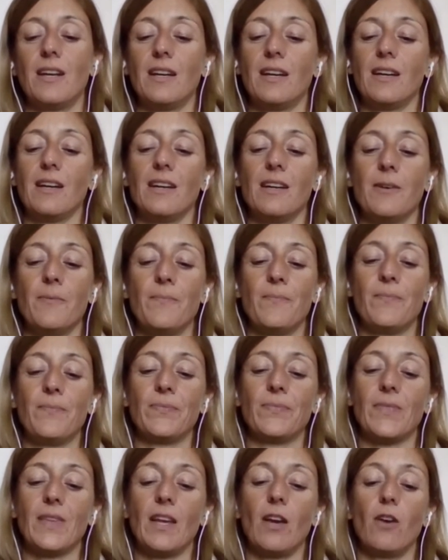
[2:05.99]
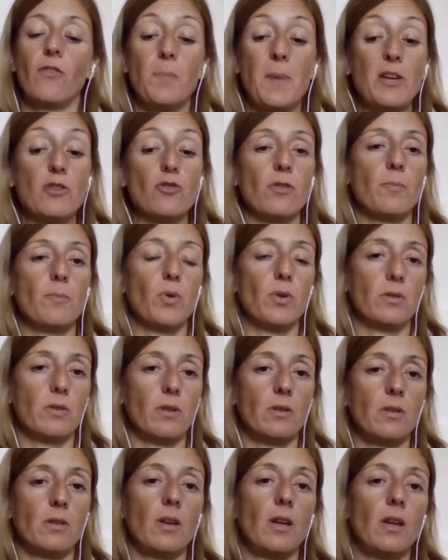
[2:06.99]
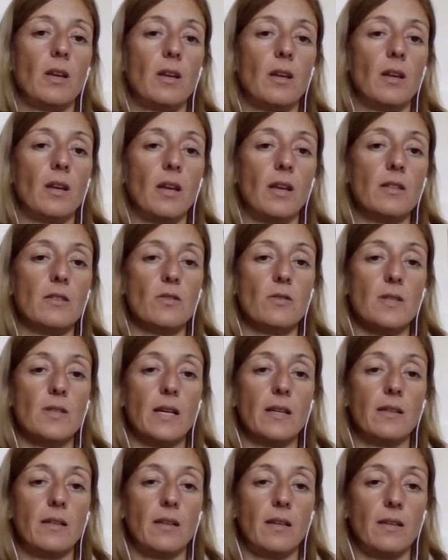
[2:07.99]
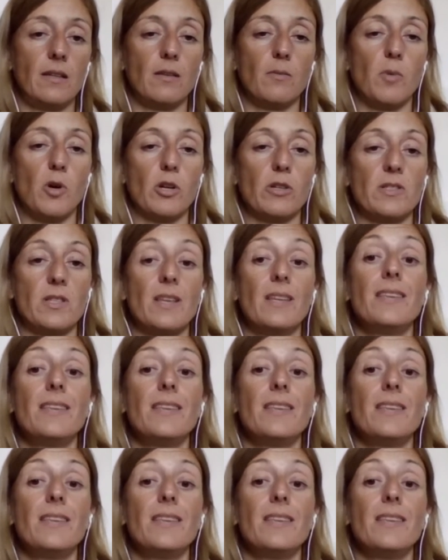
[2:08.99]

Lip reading: of major importance in society and in democracy.